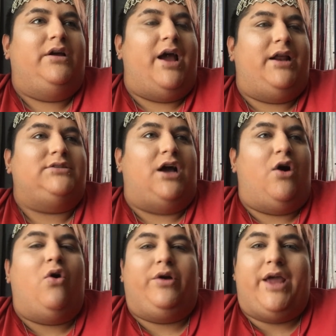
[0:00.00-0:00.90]
And he's like,
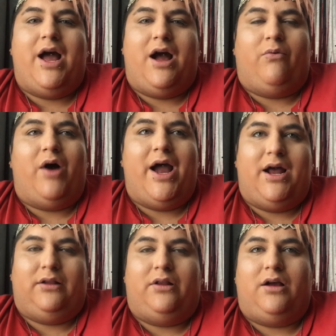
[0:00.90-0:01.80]
oh, yeah, well, I had
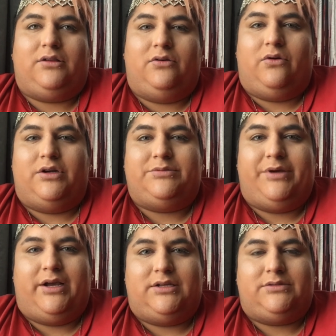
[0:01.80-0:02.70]
to lock the doors
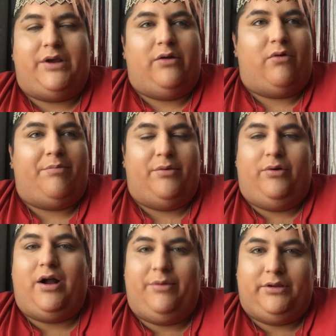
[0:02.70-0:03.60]
because we didn't want people
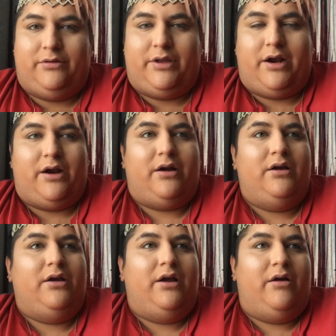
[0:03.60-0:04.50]
coming through there.
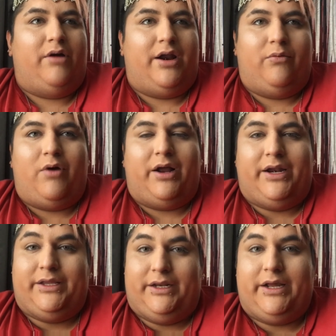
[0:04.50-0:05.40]
I didn't want
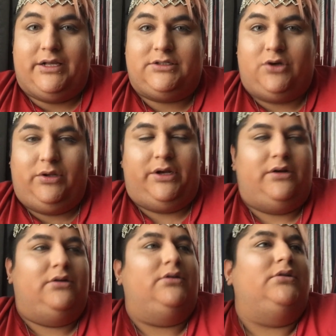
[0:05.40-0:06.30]
anything to get stolen.
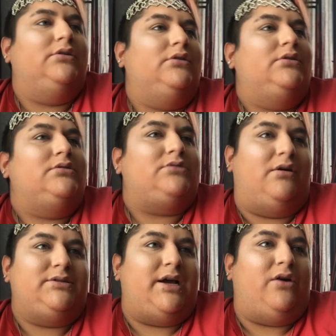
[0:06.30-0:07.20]
So I
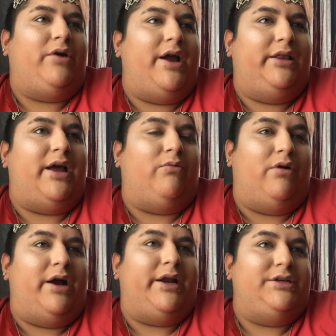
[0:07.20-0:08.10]
was like, okay, like, well,
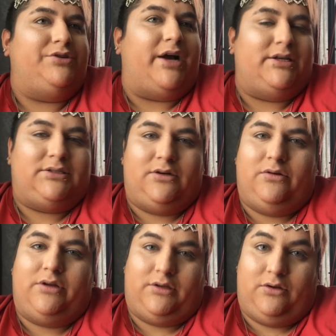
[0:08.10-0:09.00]
I need you guys to go
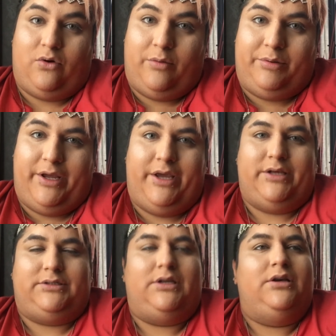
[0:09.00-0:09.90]
and lock the door,
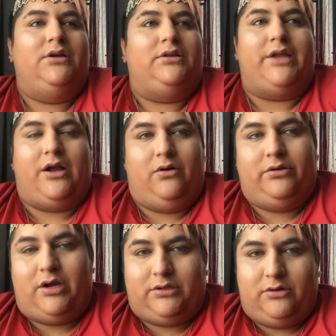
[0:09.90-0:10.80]
please. They go and
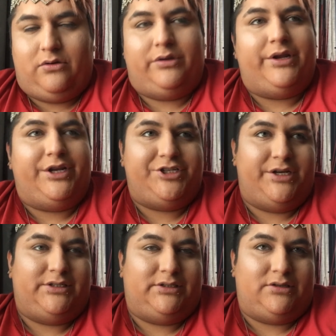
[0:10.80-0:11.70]
lock the door. The DJ
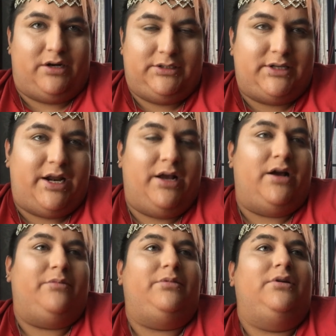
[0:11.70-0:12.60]
starts setting up.